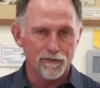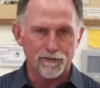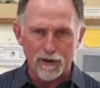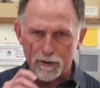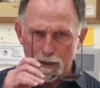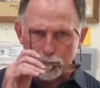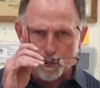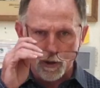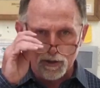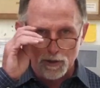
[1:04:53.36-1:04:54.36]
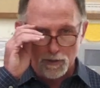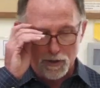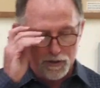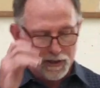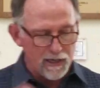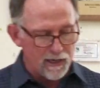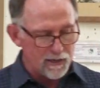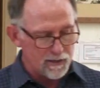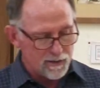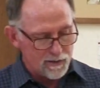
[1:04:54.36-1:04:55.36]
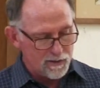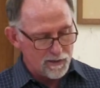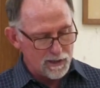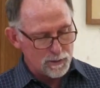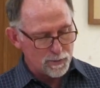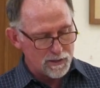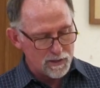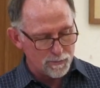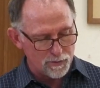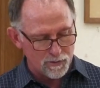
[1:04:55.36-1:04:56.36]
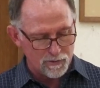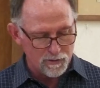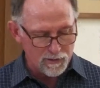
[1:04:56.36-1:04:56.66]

Very important to understand this principle.